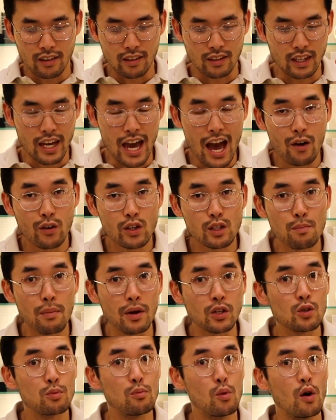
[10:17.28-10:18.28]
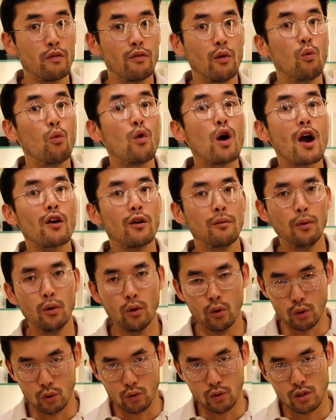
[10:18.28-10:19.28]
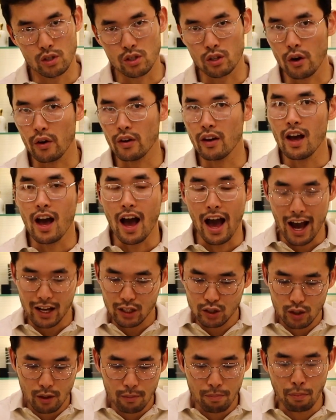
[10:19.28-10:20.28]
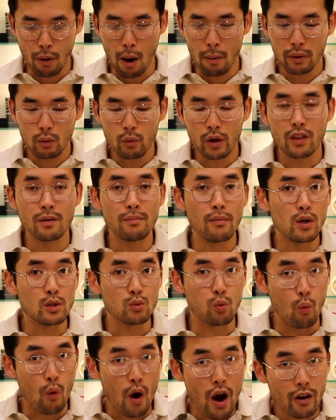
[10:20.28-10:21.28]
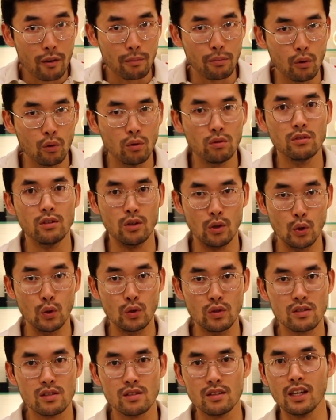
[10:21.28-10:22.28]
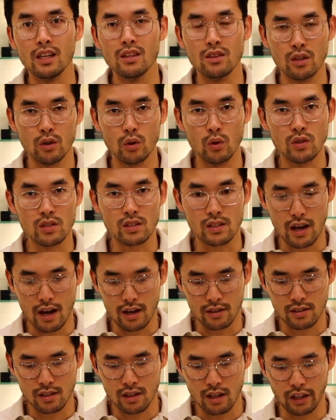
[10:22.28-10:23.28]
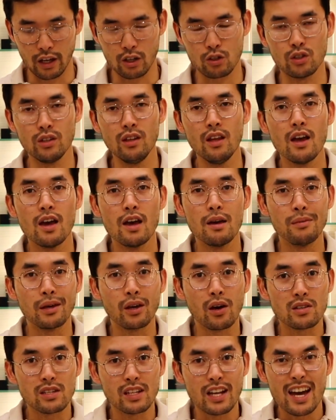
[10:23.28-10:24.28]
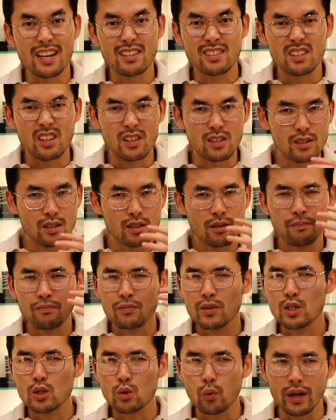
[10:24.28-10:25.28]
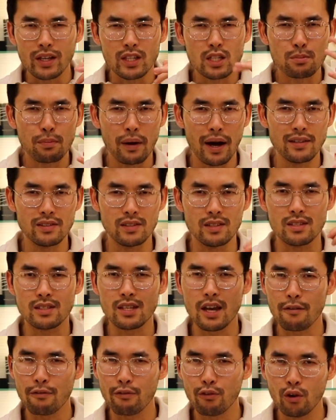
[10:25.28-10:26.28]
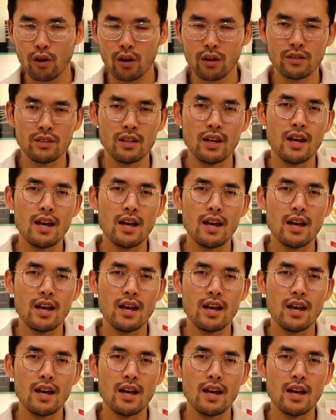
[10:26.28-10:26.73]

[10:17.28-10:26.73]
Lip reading: Gao is much more of a wearable oud, so actually probably one of the most wearable ouds in the Oud Stars collection, because it has this sweet spicy saffron